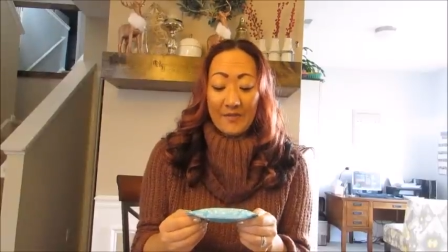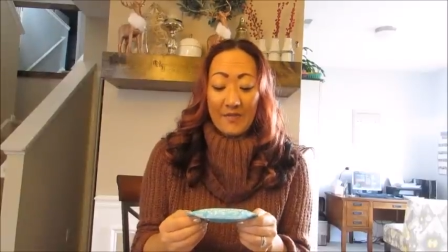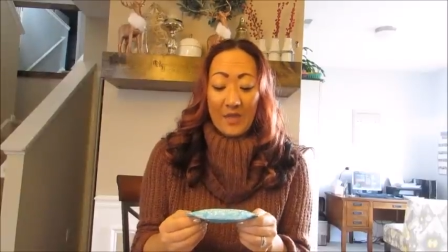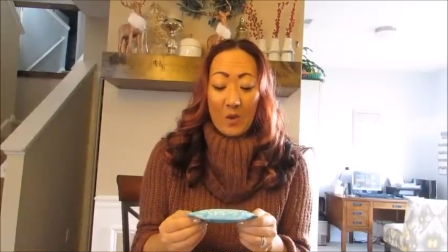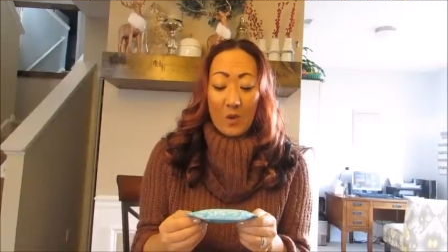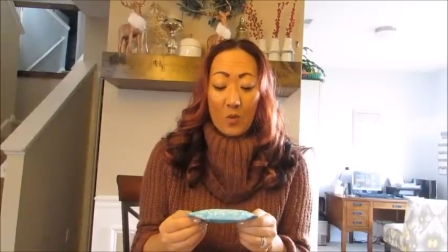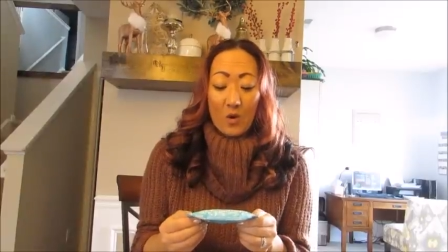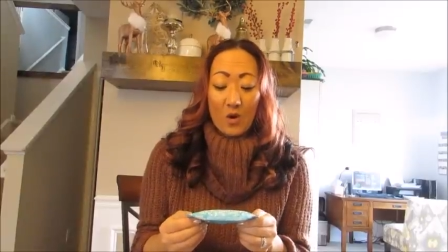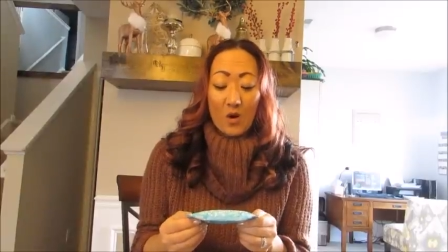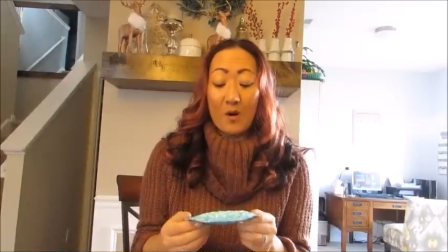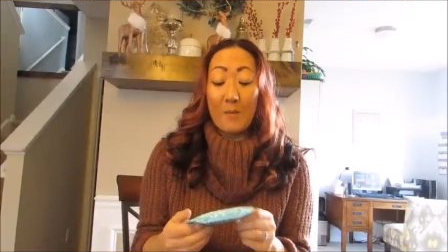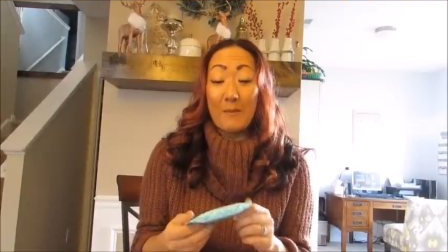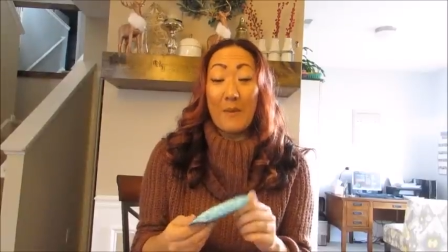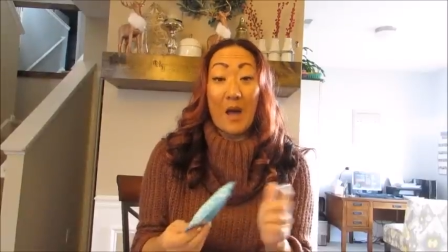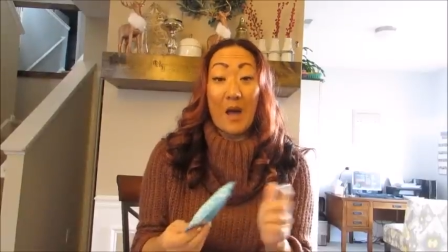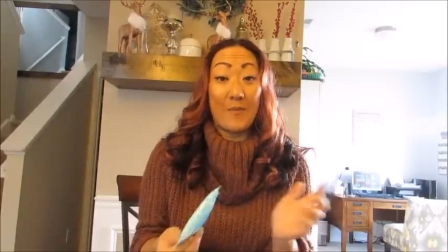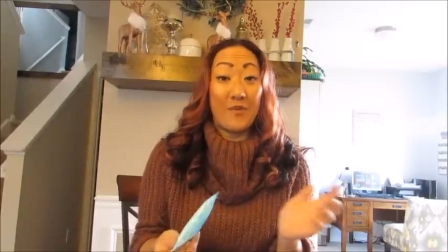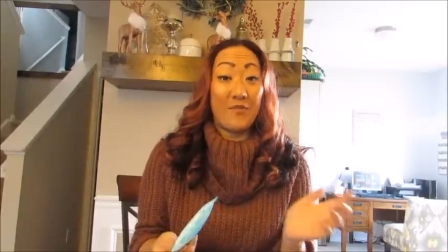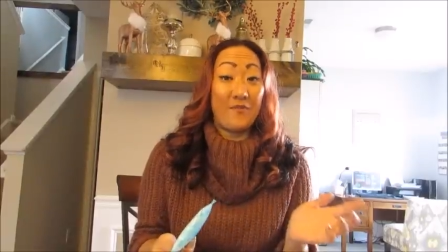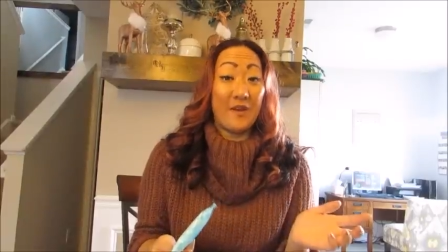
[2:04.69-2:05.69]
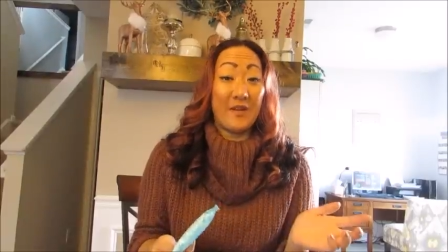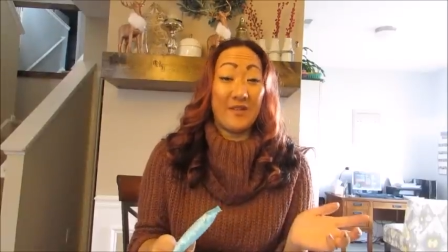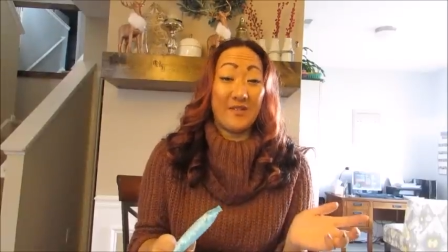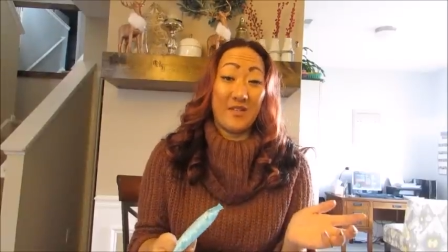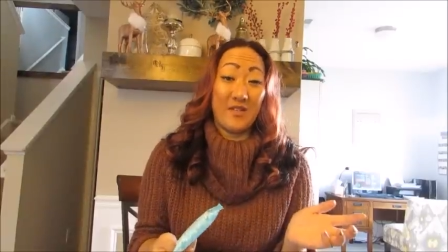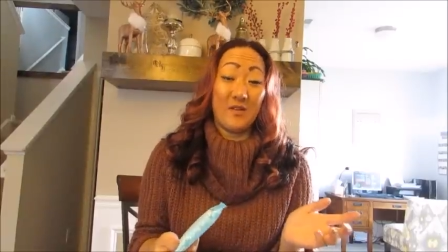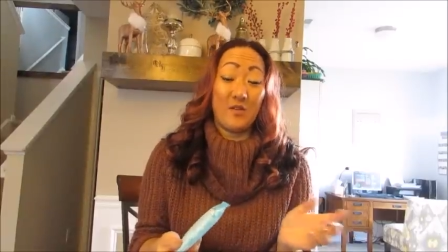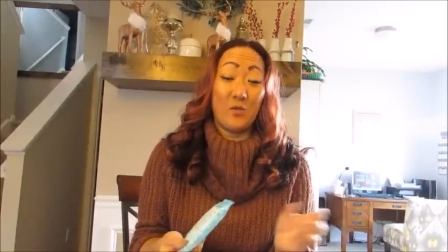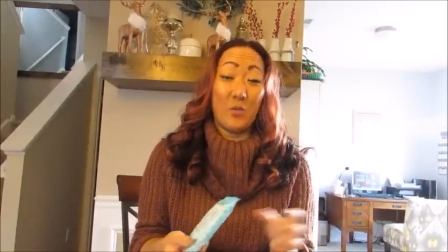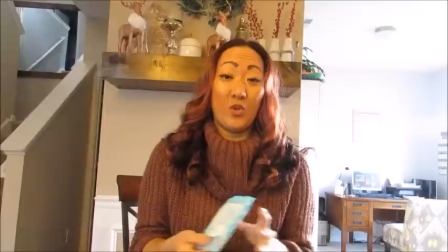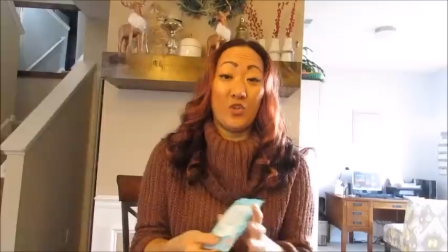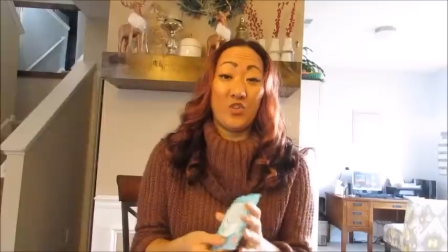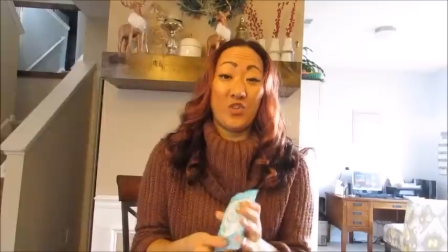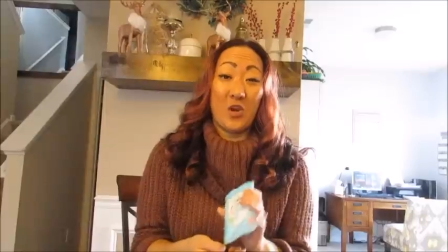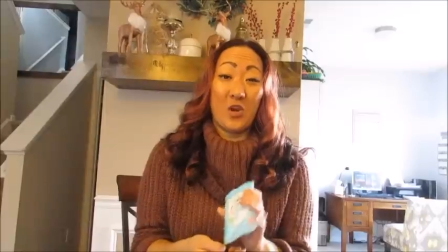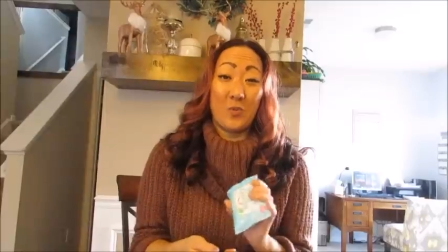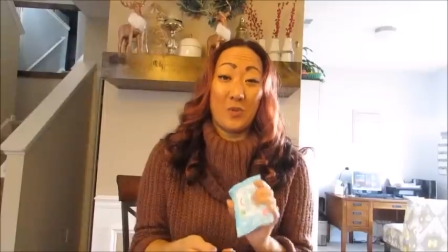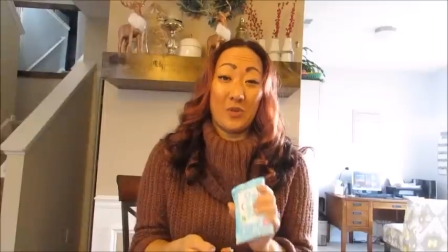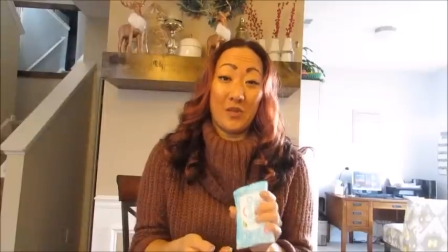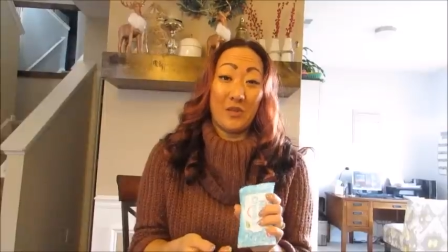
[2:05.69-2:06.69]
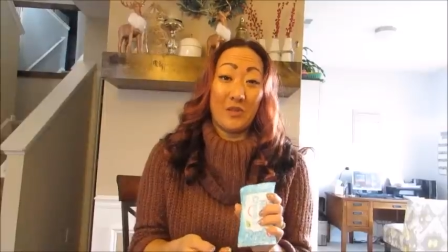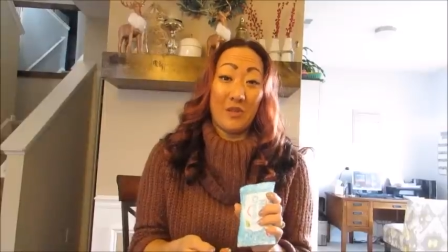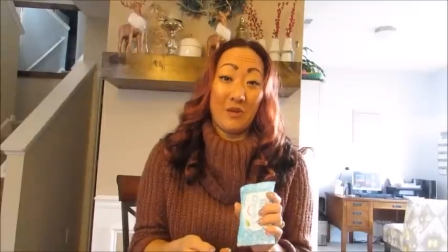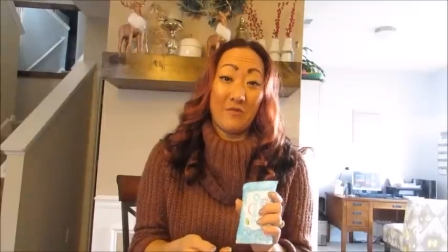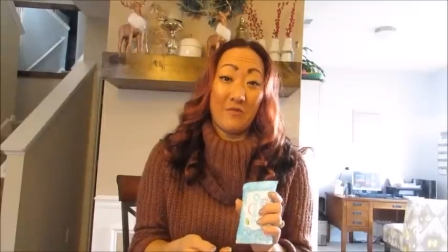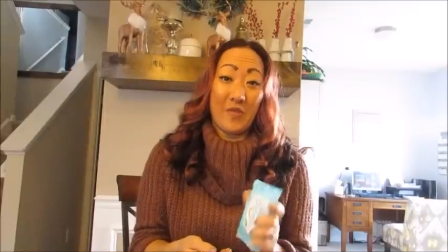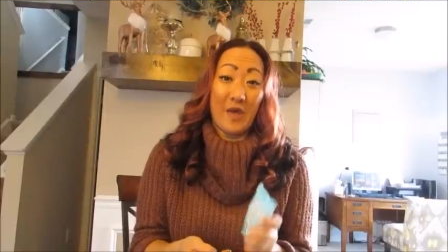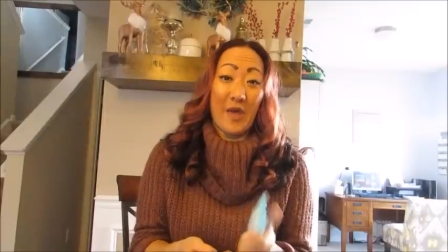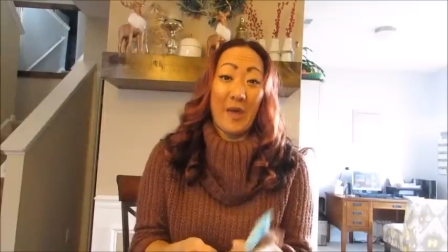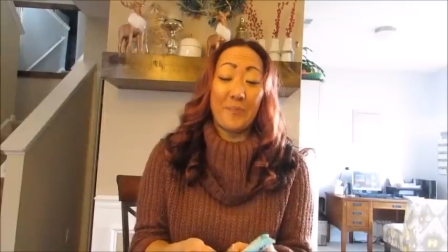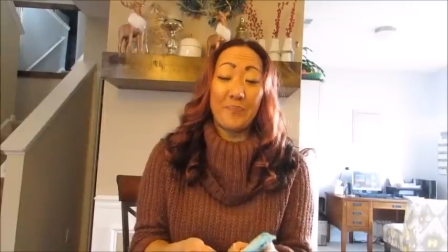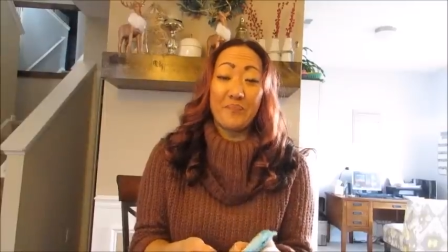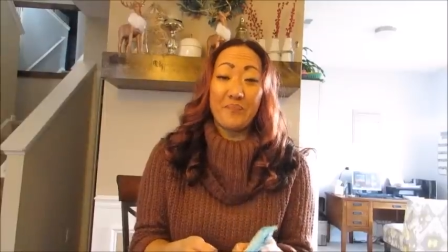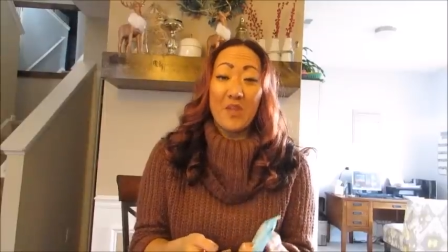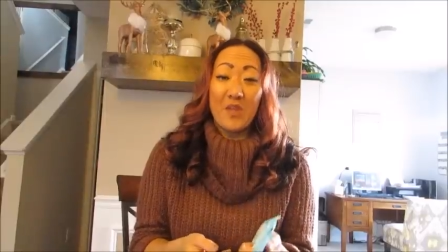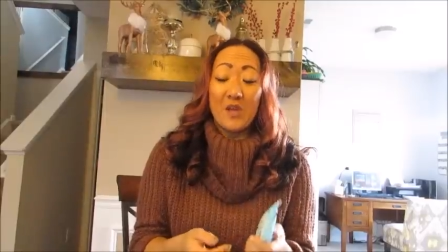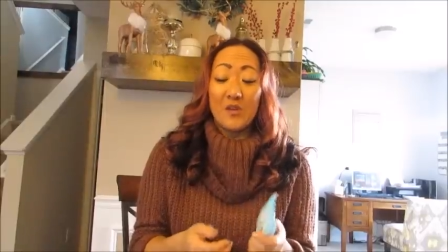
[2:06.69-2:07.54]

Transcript: they were mom-invented, which I really love that.